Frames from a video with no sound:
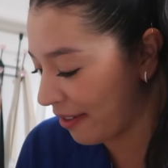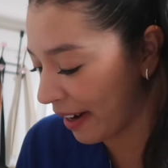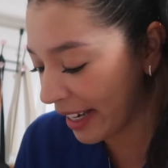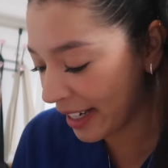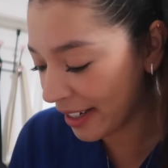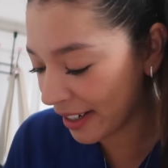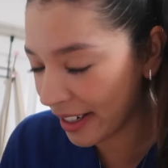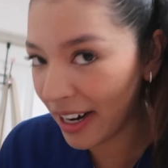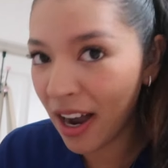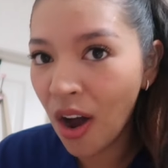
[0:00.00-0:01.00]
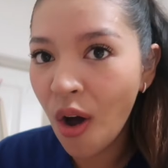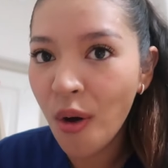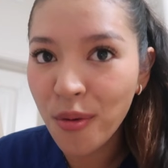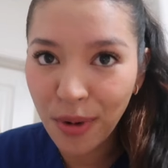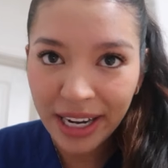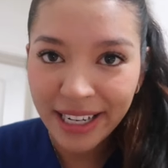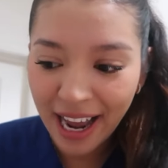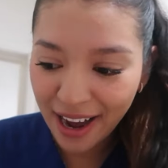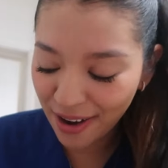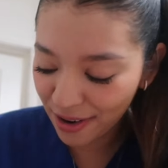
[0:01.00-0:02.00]
right here, right
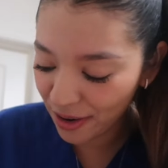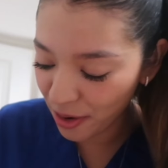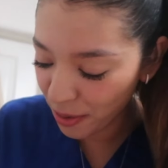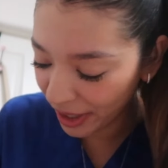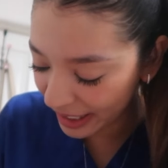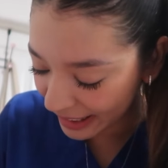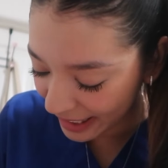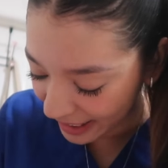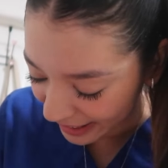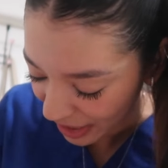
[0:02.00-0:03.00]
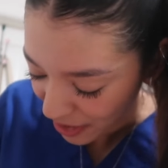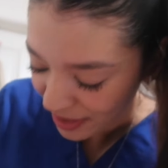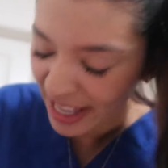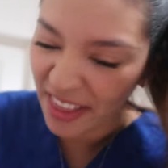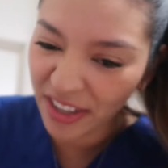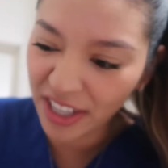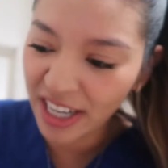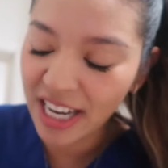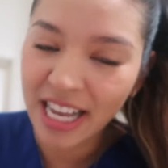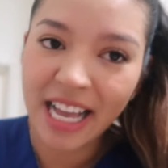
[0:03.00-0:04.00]
now. We're gonna see it together.